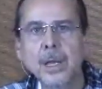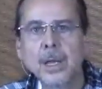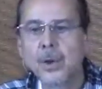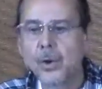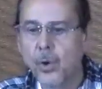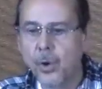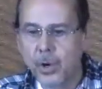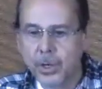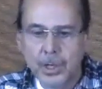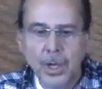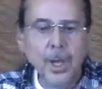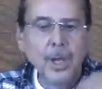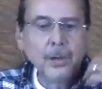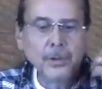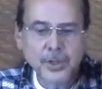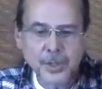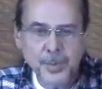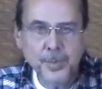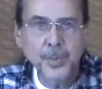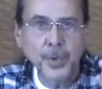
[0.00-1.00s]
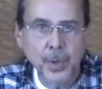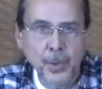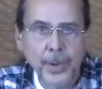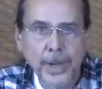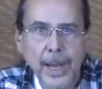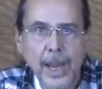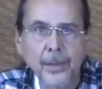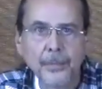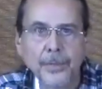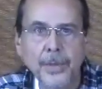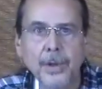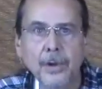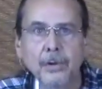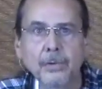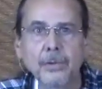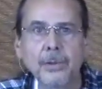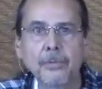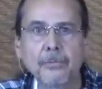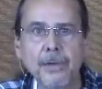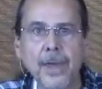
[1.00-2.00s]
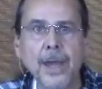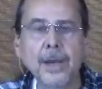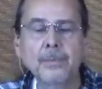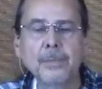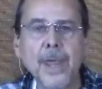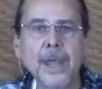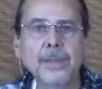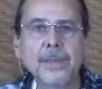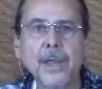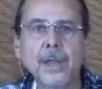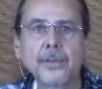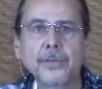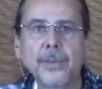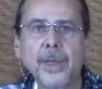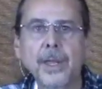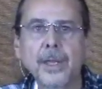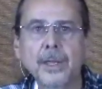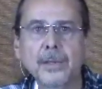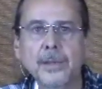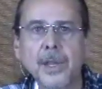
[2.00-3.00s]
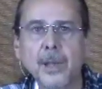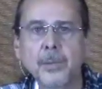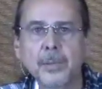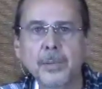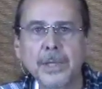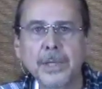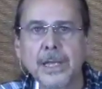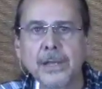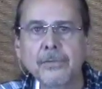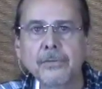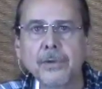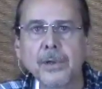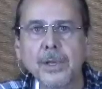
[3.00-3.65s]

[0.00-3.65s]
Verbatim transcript: or spewing out their the venom that they they, they believe.